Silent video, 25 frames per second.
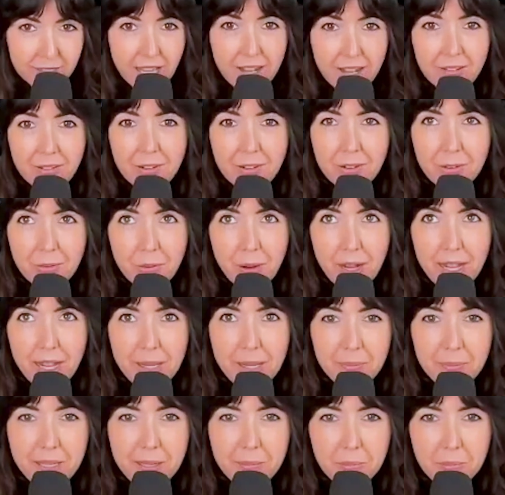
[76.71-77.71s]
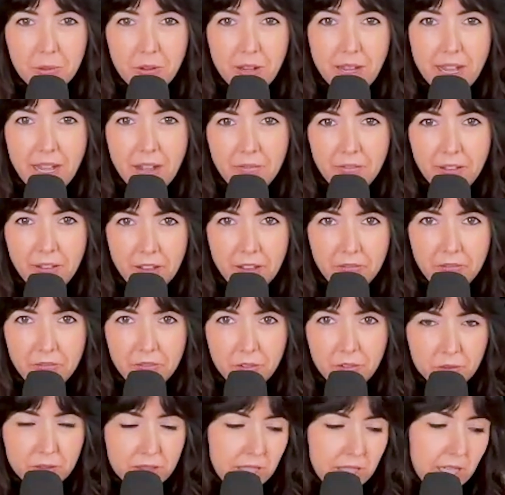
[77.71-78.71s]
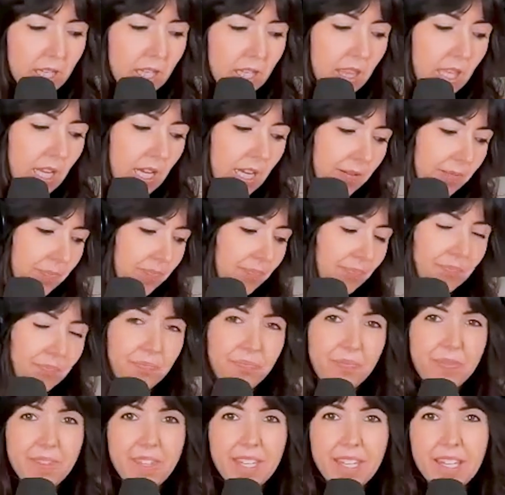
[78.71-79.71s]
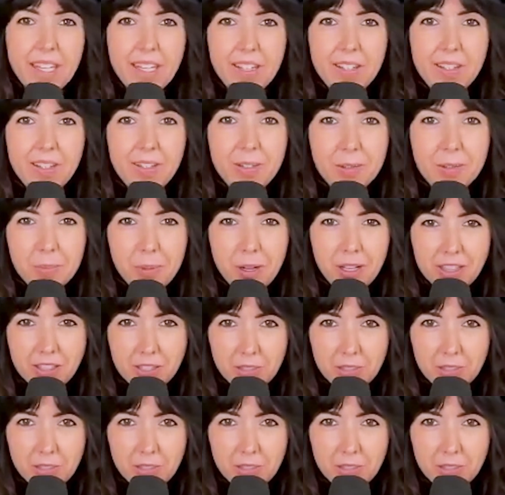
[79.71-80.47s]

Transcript: I don't know why people have headphones like that. Who bought those